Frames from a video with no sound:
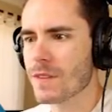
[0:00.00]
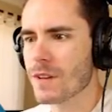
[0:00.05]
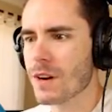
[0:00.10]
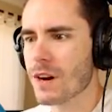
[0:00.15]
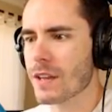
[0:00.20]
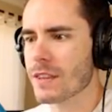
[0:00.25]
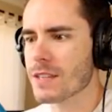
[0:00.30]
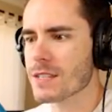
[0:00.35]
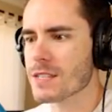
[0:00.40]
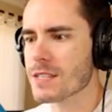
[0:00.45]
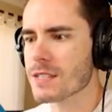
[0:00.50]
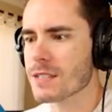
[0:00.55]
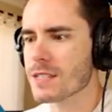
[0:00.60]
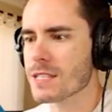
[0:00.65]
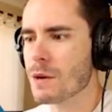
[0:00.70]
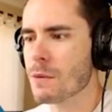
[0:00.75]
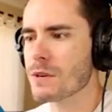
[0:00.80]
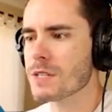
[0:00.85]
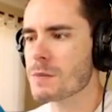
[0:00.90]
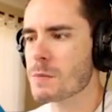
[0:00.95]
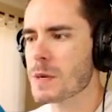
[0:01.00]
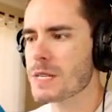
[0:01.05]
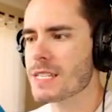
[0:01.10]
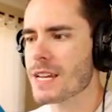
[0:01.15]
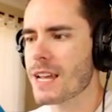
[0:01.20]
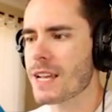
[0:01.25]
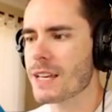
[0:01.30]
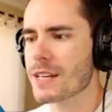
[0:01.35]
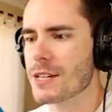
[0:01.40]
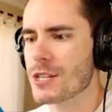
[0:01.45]
Alright, there's someone's been
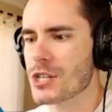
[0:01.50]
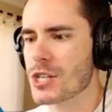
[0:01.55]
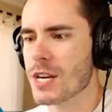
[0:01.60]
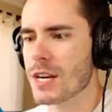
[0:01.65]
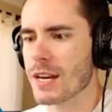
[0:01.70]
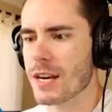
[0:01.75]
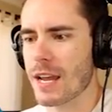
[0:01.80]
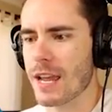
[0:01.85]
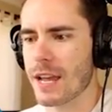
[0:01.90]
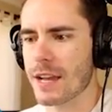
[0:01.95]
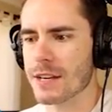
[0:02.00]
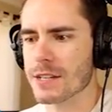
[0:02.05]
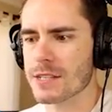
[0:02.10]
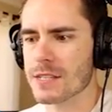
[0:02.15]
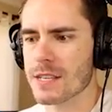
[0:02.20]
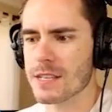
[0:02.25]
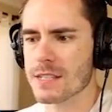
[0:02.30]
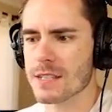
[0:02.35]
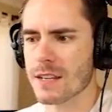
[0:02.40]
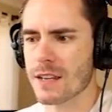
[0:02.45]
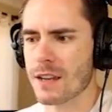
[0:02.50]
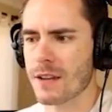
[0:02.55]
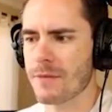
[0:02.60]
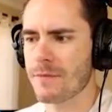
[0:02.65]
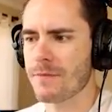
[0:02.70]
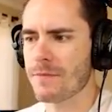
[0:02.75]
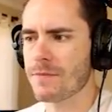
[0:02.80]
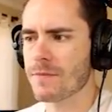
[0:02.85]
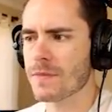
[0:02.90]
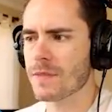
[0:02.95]
taking a shit in here because there's a
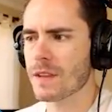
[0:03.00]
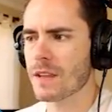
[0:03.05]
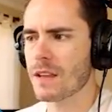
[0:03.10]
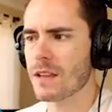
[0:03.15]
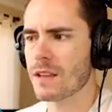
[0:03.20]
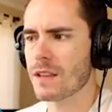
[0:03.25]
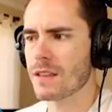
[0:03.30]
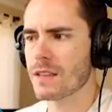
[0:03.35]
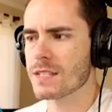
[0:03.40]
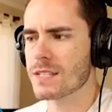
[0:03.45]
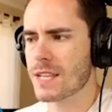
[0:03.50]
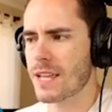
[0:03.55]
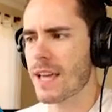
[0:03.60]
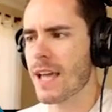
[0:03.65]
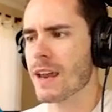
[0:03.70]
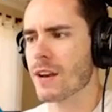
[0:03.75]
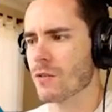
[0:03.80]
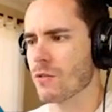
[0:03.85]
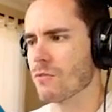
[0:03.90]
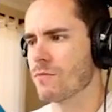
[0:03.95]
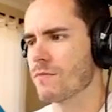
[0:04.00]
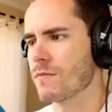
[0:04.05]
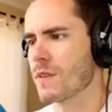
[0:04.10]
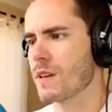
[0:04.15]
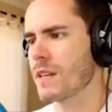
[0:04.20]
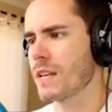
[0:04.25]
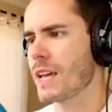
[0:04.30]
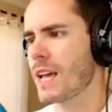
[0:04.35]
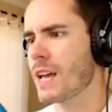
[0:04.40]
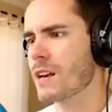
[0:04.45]
there's a candle.
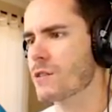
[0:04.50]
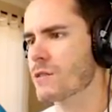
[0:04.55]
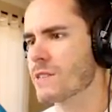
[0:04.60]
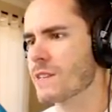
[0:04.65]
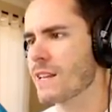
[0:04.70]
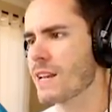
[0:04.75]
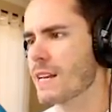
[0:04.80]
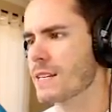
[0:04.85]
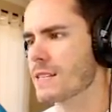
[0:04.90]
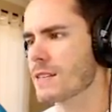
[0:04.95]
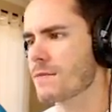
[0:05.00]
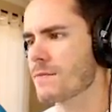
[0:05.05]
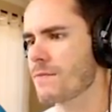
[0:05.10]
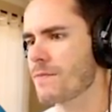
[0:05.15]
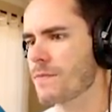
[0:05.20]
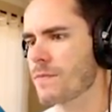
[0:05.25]
And the candle's lit.